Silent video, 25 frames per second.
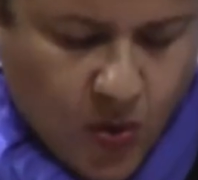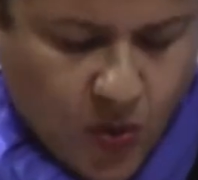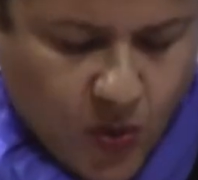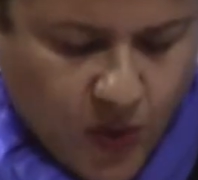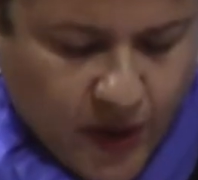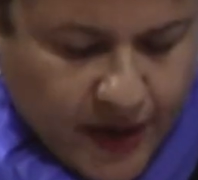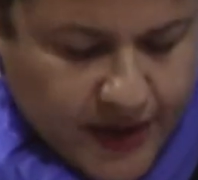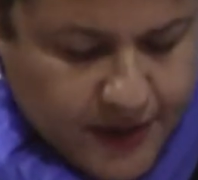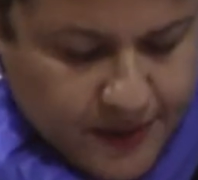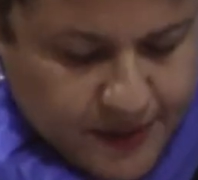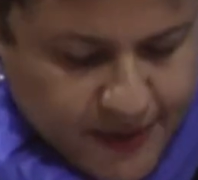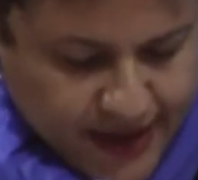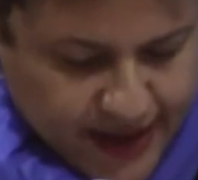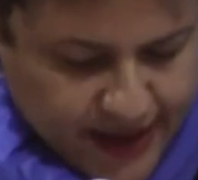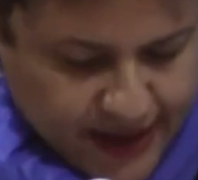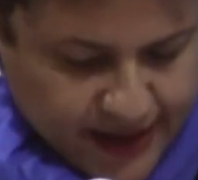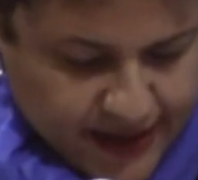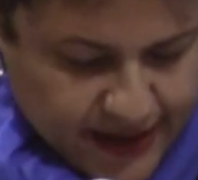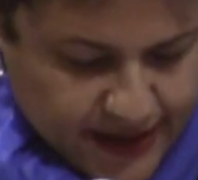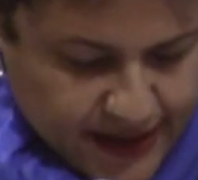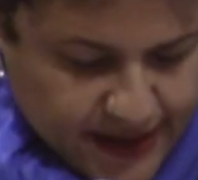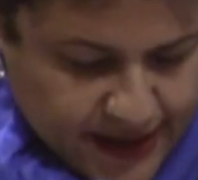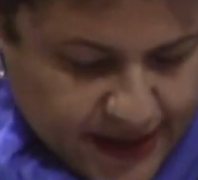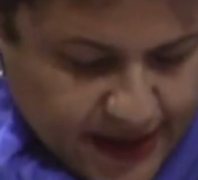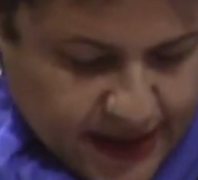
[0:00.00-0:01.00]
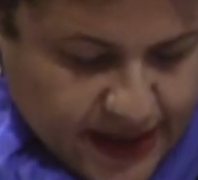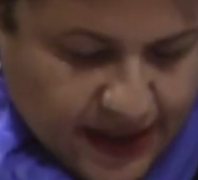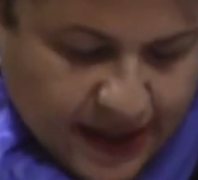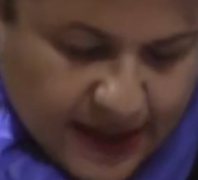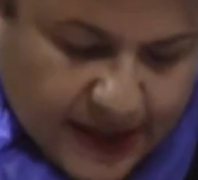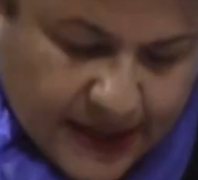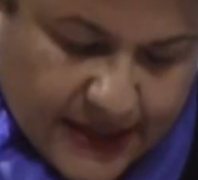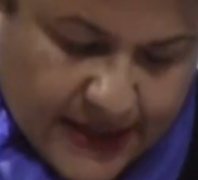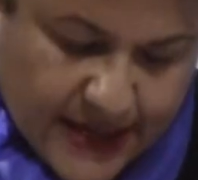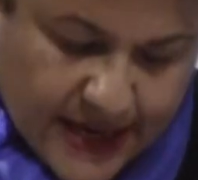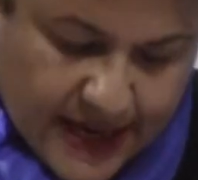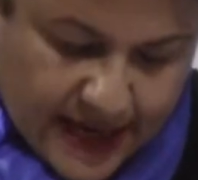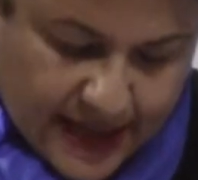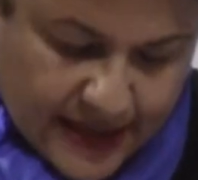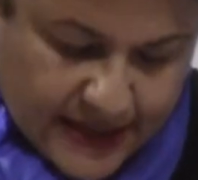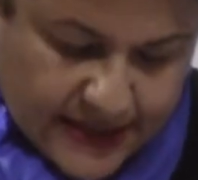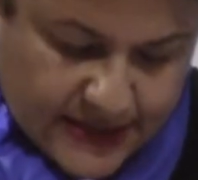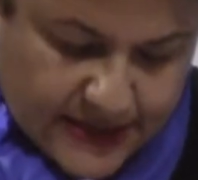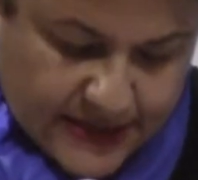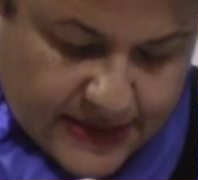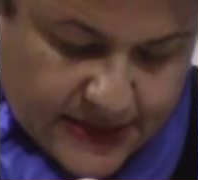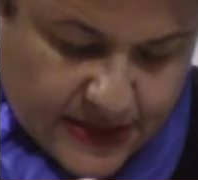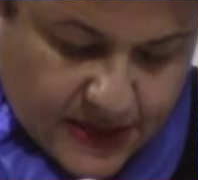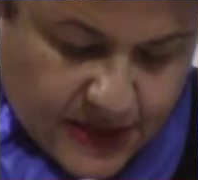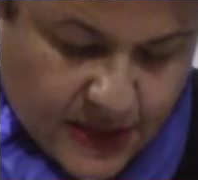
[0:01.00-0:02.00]
white man,
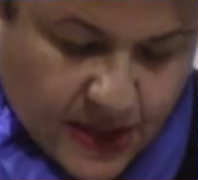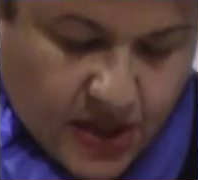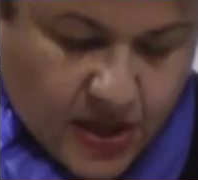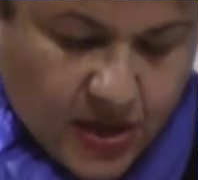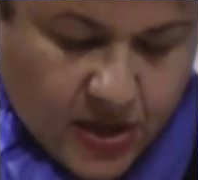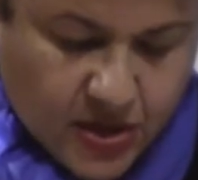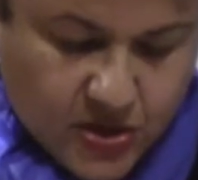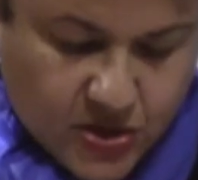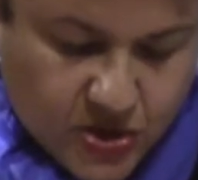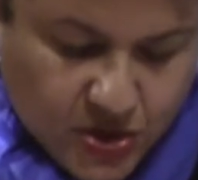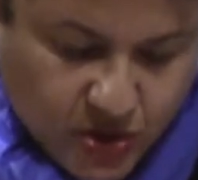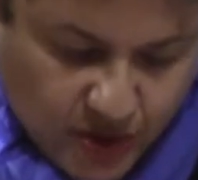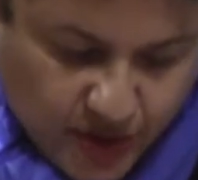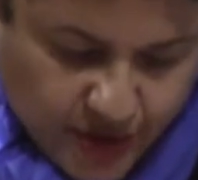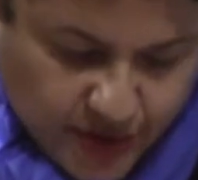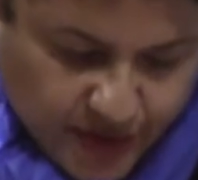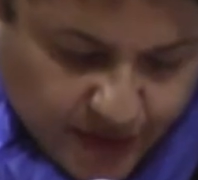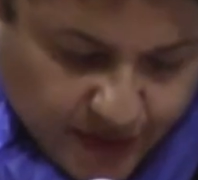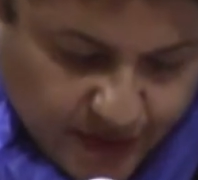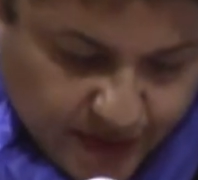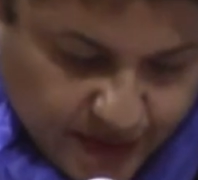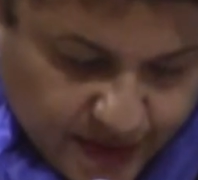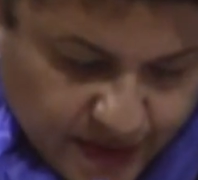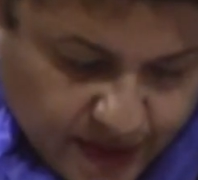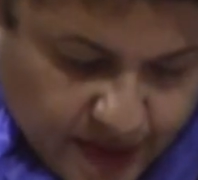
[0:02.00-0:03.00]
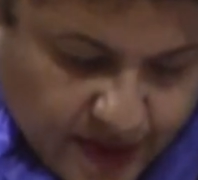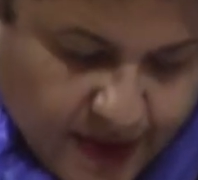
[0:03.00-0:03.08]
next, daughter,